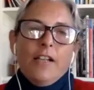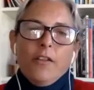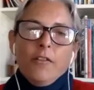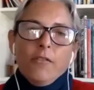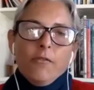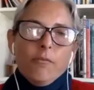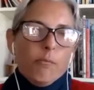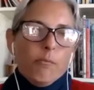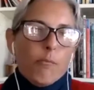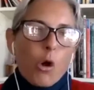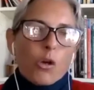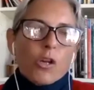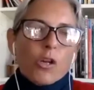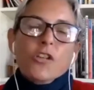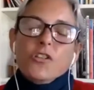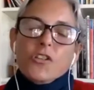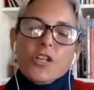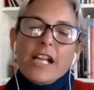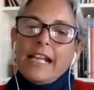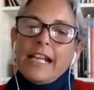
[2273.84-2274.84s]

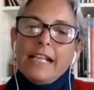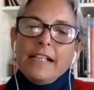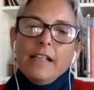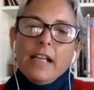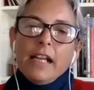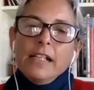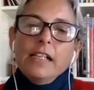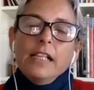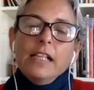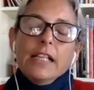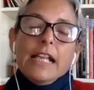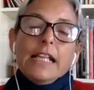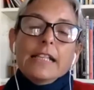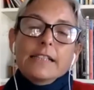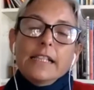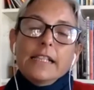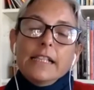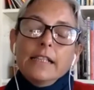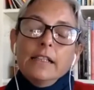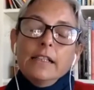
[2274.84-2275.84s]
monitoring and
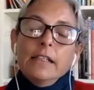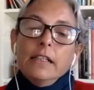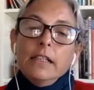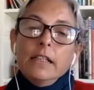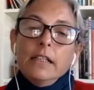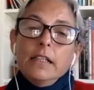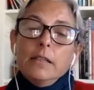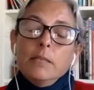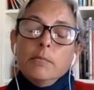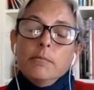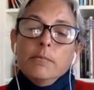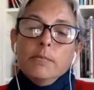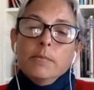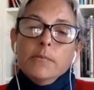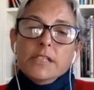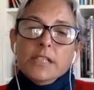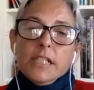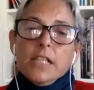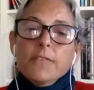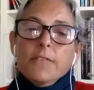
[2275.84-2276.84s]
collecting
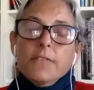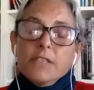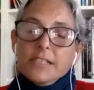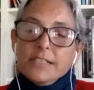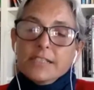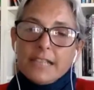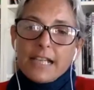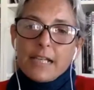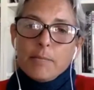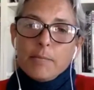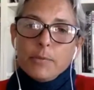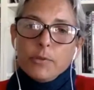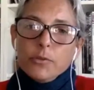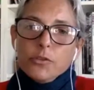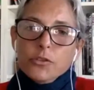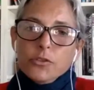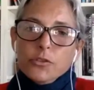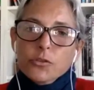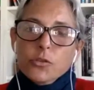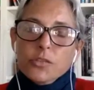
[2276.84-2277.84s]
surface
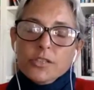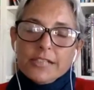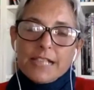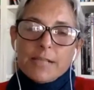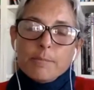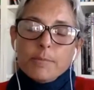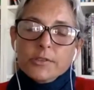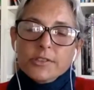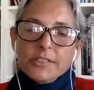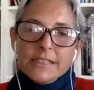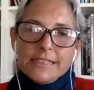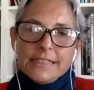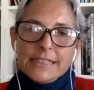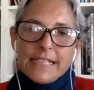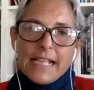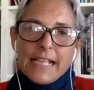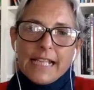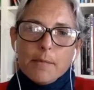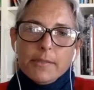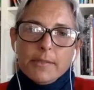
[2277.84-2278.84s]
samples or samples at
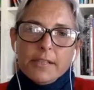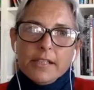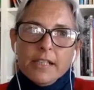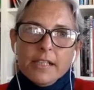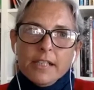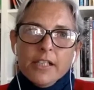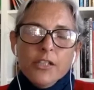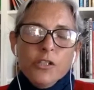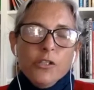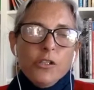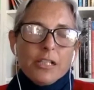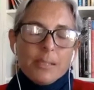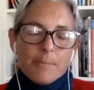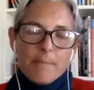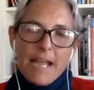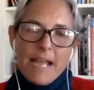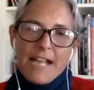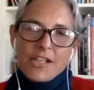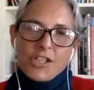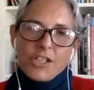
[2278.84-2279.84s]
depth, you can
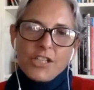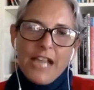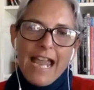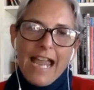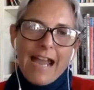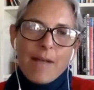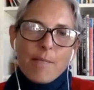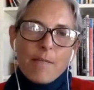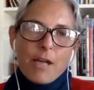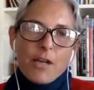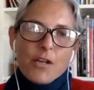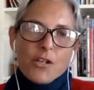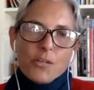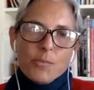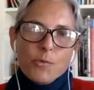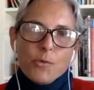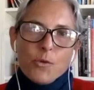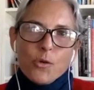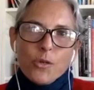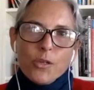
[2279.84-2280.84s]
imagine how much
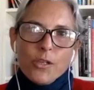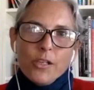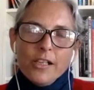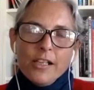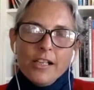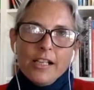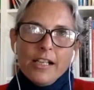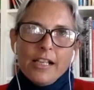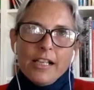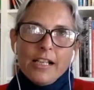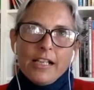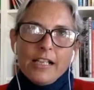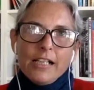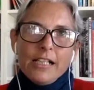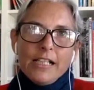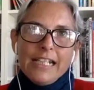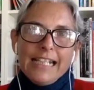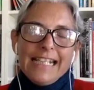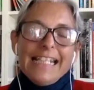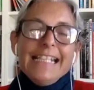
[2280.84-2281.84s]
more
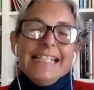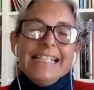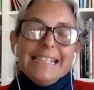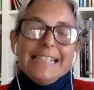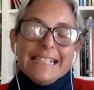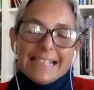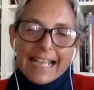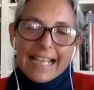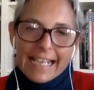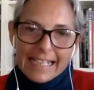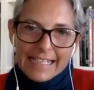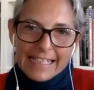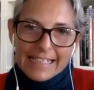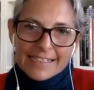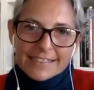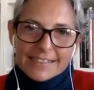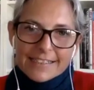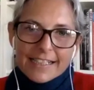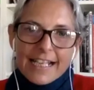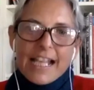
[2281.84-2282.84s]
easy that
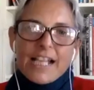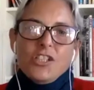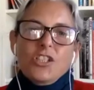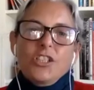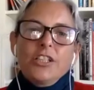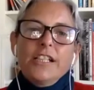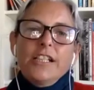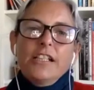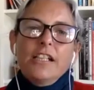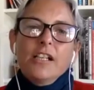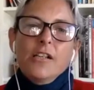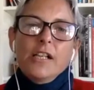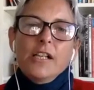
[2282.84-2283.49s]
is than actually going